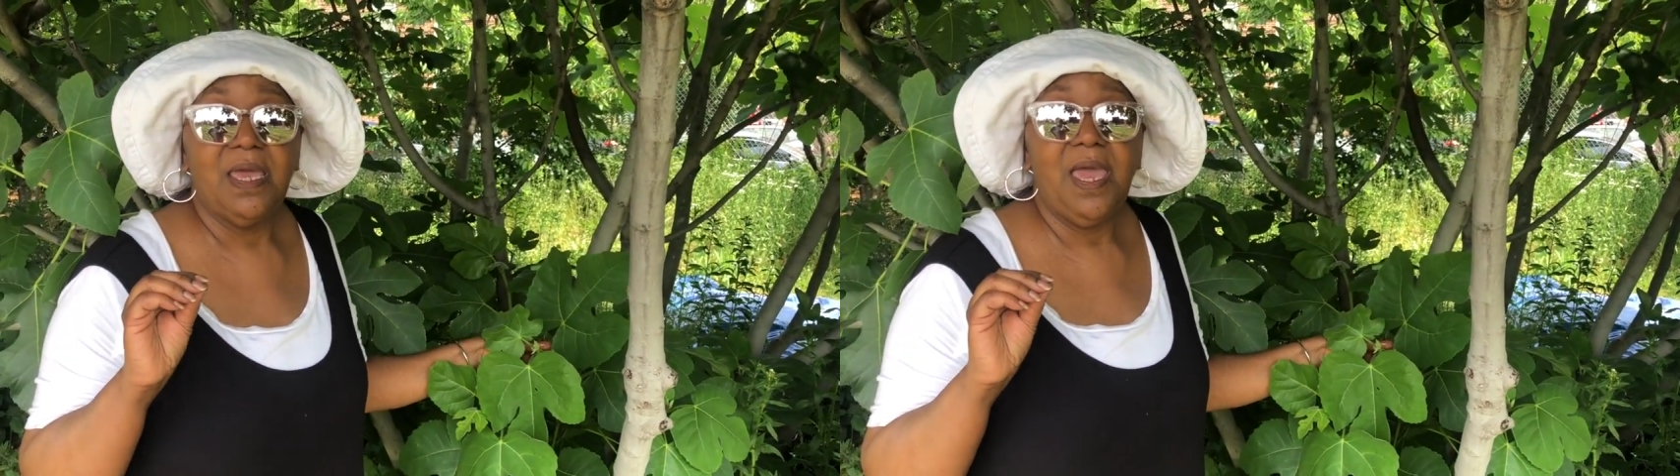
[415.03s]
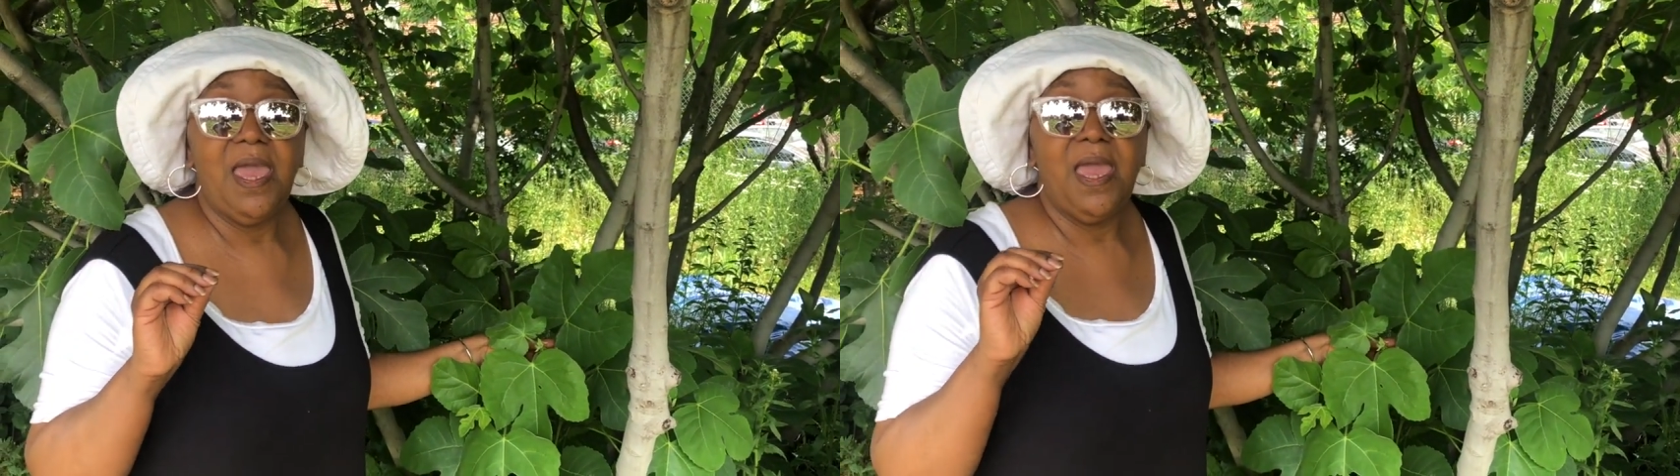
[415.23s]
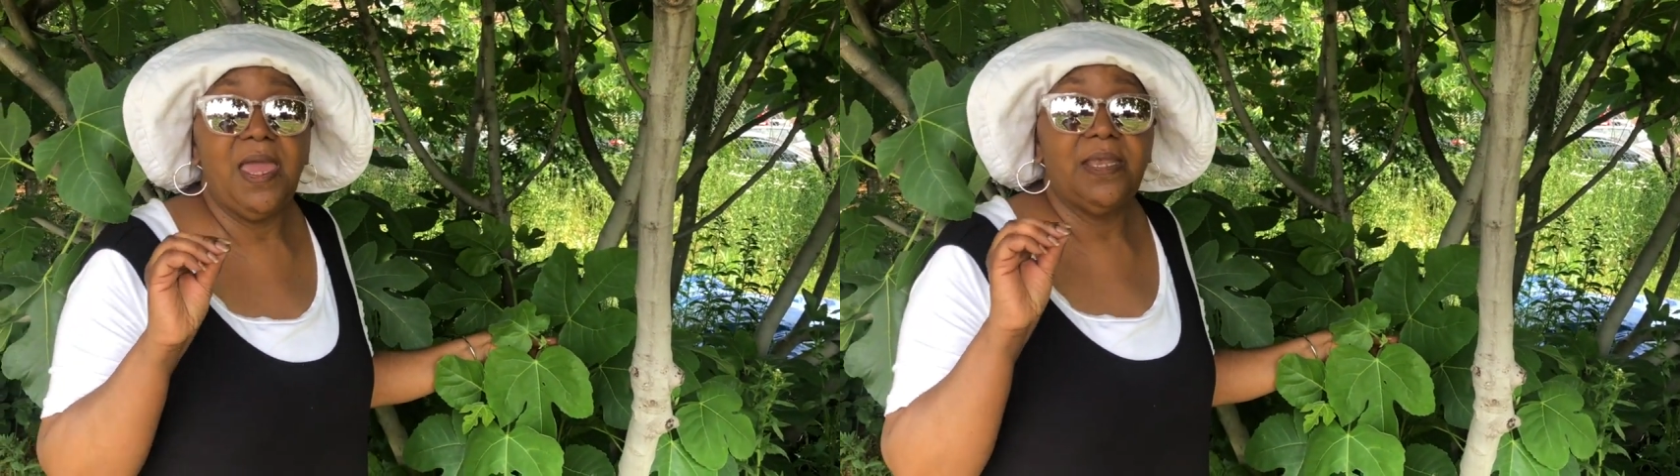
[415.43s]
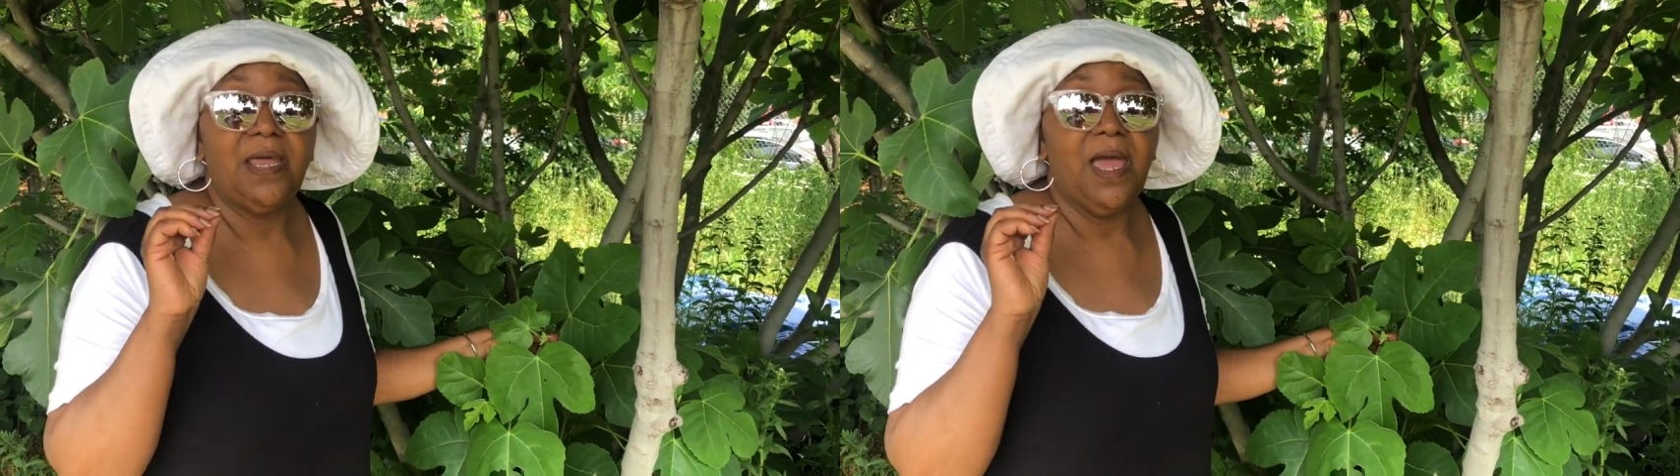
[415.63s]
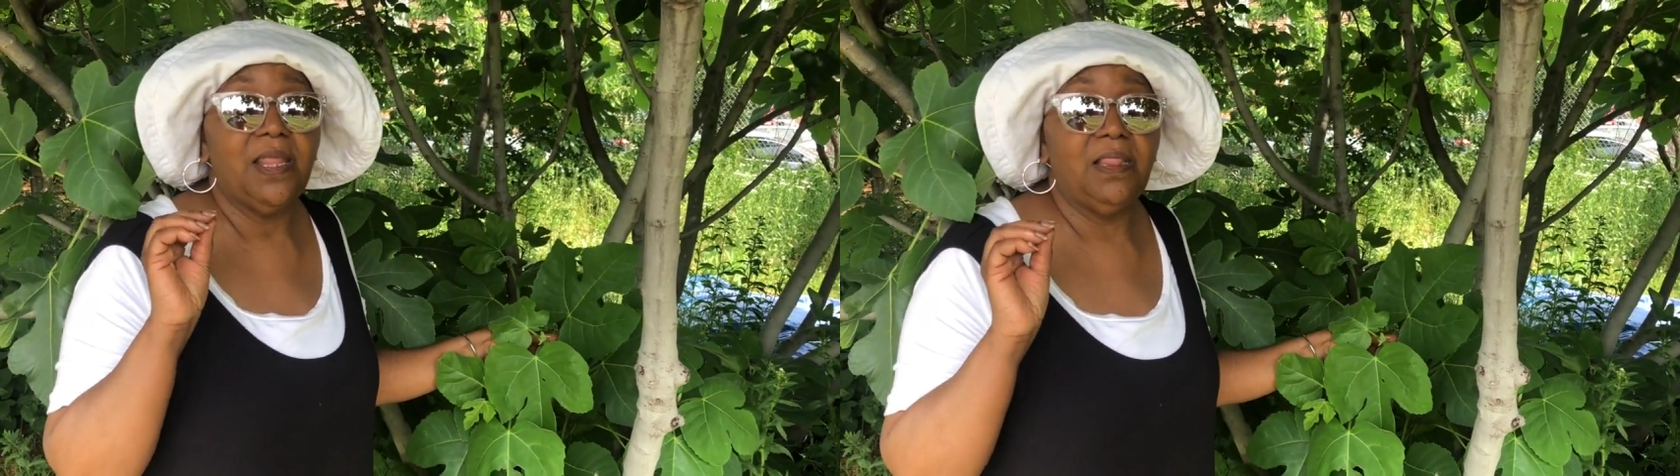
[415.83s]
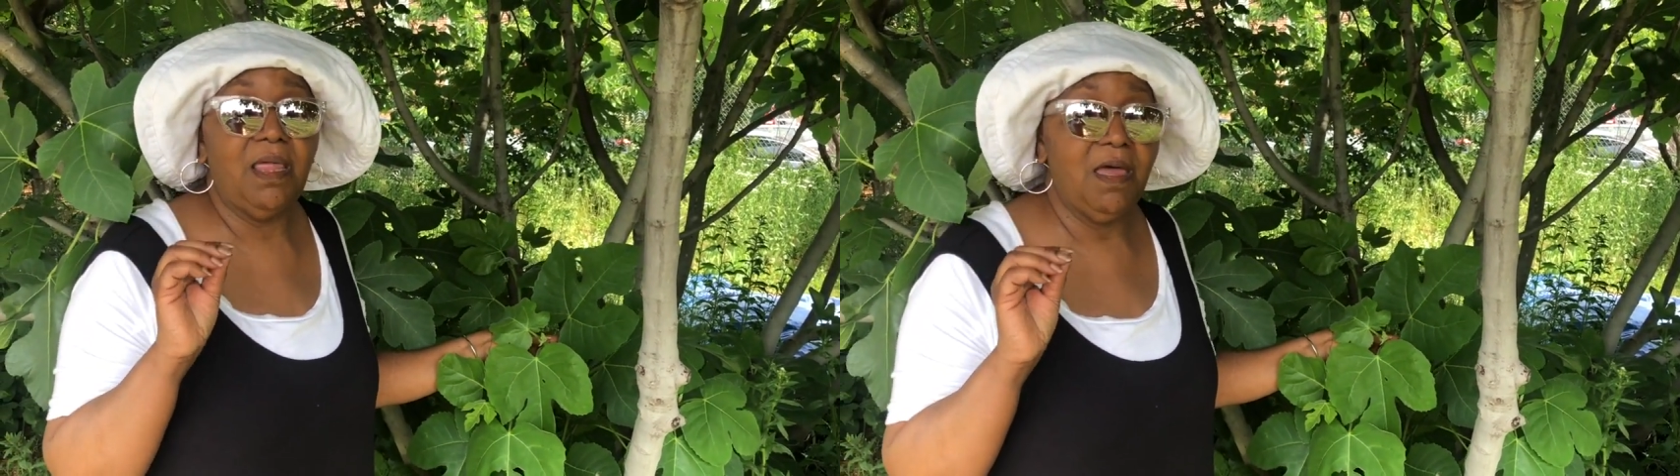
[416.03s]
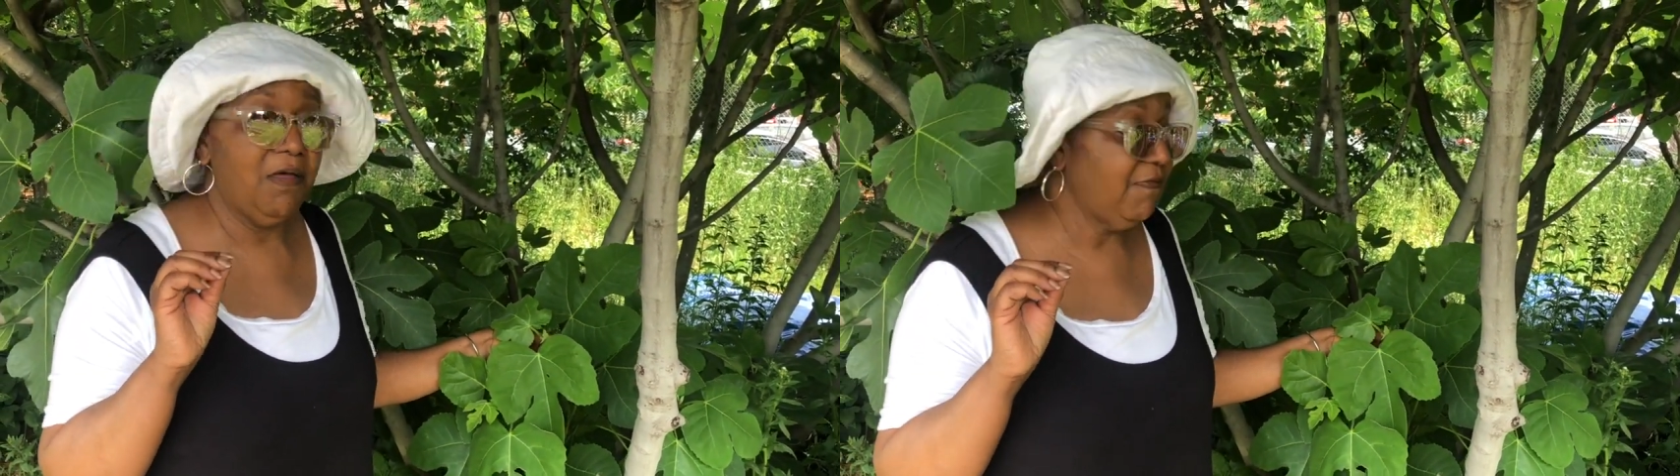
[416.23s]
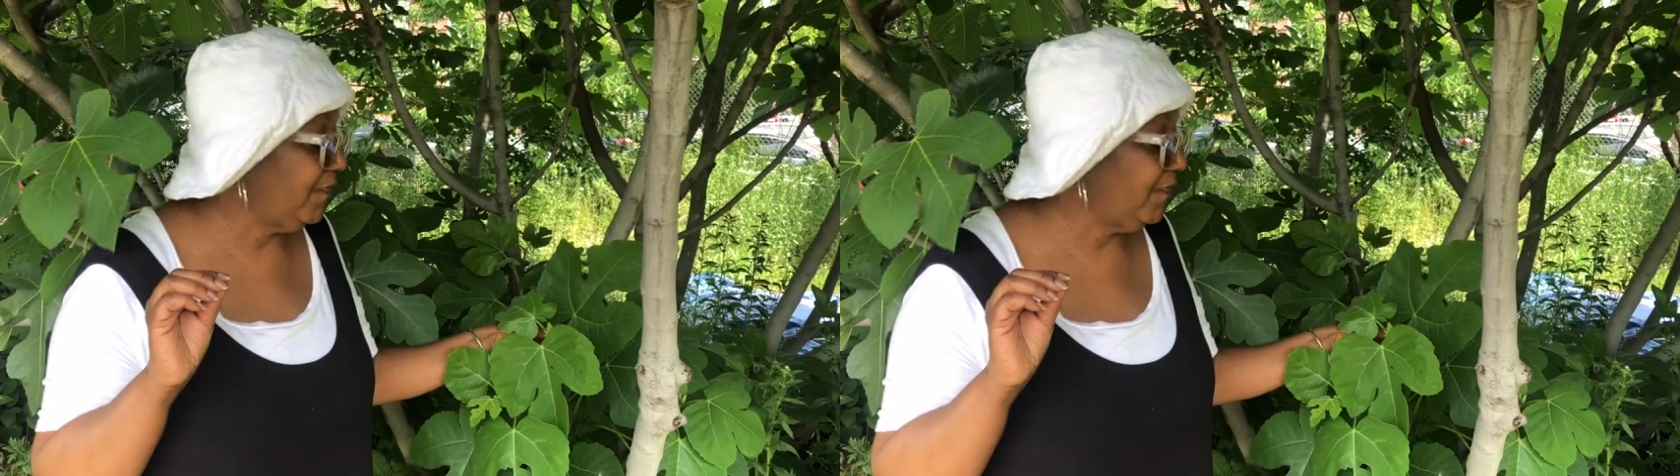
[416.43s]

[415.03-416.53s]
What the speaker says: And I love